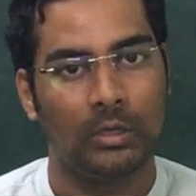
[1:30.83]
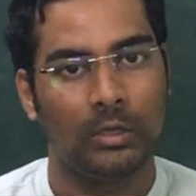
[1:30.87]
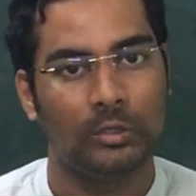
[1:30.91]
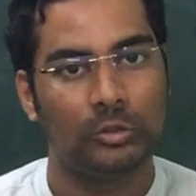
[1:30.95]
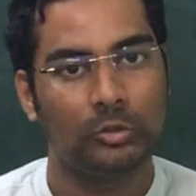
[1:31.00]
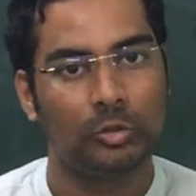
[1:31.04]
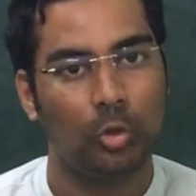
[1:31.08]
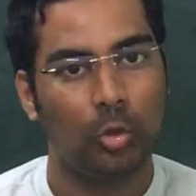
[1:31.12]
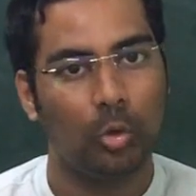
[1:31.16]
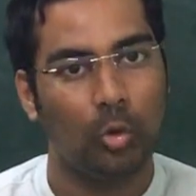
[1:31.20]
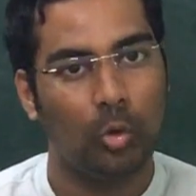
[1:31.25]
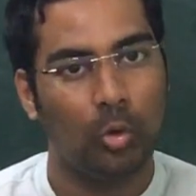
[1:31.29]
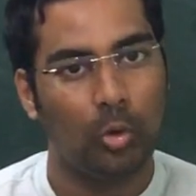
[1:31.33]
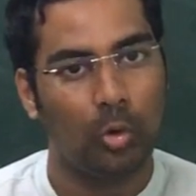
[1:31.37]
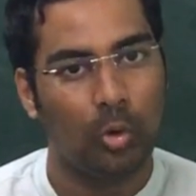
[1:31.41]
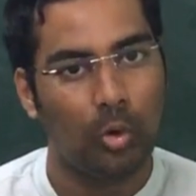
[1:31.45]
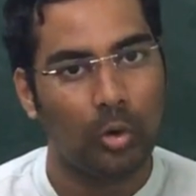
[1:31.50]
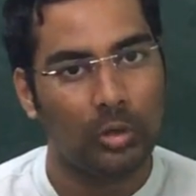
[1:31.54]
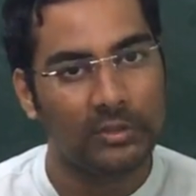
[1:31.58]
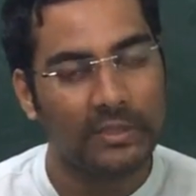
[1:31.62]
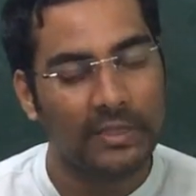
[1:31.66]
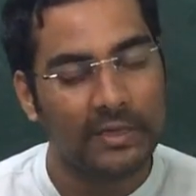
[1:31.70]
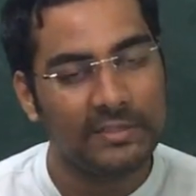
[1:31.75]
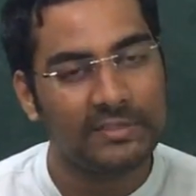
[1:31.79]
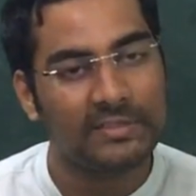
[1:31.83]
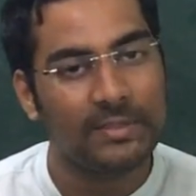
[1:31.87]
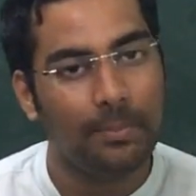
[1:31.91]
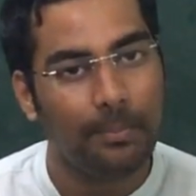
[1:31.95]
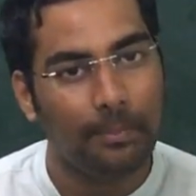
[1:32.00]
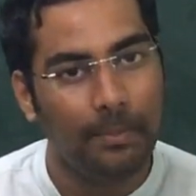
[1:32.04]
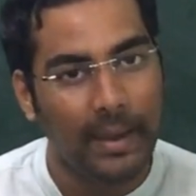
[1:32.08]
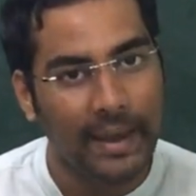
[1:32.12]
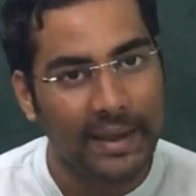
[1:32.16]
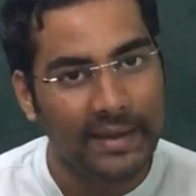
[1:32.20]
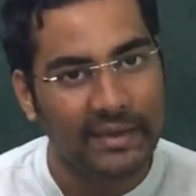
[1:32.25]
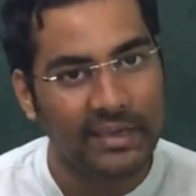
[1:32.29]
So there is a
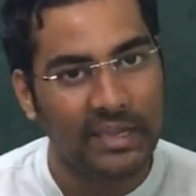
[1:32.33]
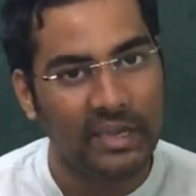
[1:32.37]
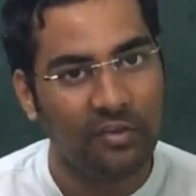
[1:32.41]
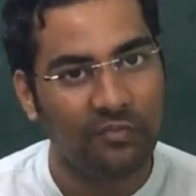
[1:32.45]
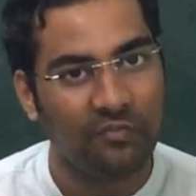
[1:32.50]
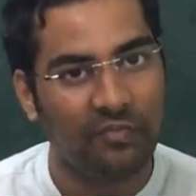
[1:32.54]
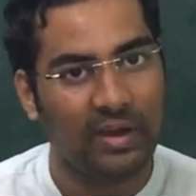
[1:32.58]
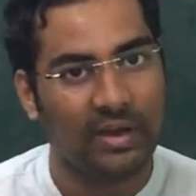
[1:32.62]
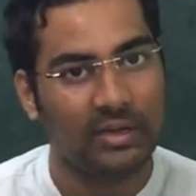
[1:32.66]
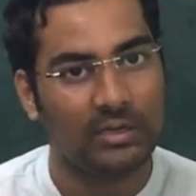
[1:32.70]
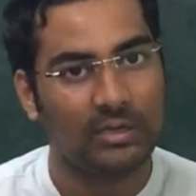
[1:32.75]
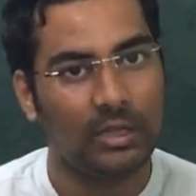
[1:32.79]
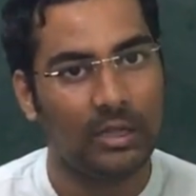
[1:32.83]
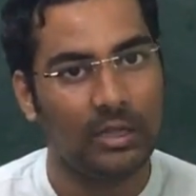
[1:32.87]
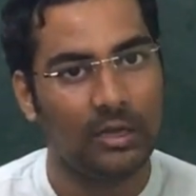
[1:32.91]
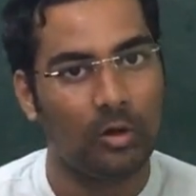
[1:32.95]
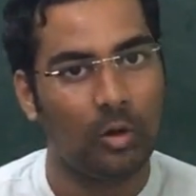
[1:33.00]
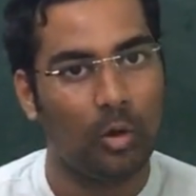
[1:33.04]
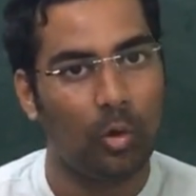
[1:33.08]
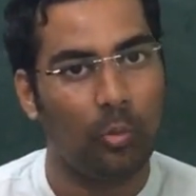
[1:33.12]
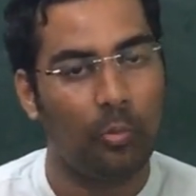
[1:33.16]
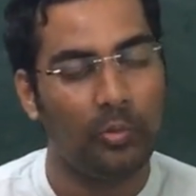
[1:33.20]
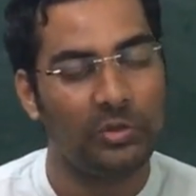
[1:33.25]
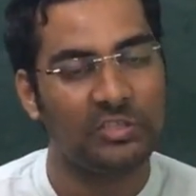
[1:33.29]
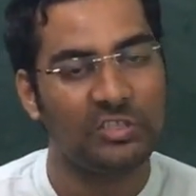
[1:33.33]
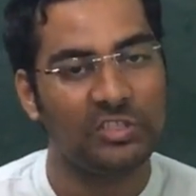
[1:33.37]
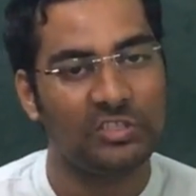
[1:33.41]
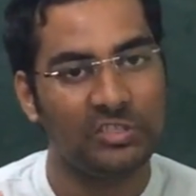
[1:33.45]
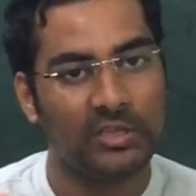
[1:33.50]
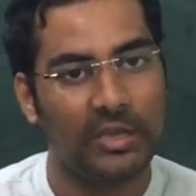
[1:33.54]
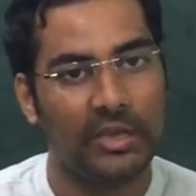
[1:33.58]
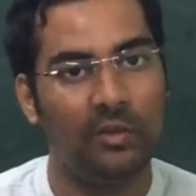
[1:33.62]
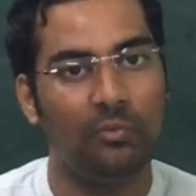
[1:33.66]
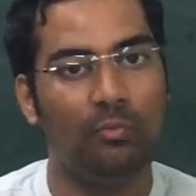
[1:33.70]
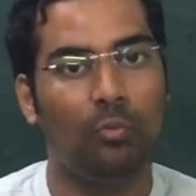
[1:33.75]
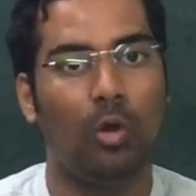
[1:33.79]
banking factor which is
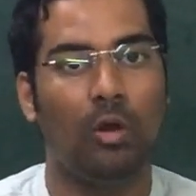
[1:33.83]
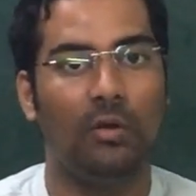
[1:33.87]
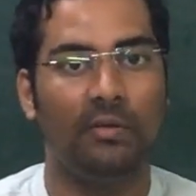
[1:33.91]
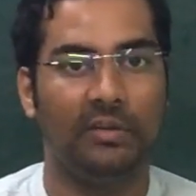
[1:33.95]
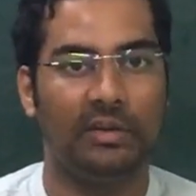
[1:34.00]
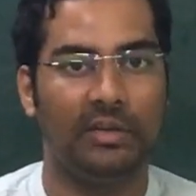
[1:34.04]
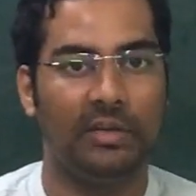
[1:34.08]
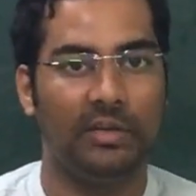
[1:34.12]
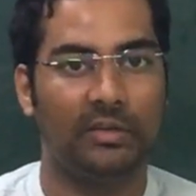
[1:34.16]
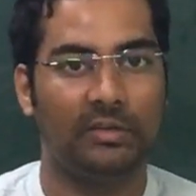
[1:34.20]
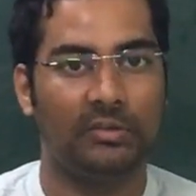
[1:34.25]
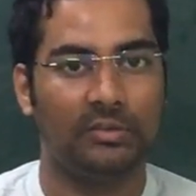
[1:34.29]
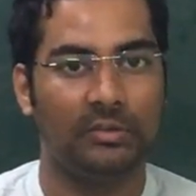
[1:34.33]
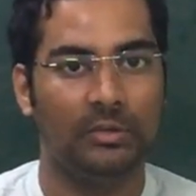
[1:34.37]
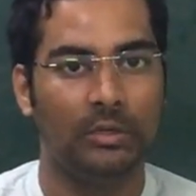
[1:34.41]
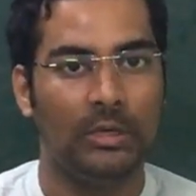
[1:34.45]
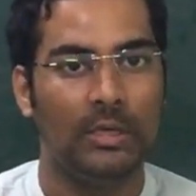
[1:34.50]
involved in it.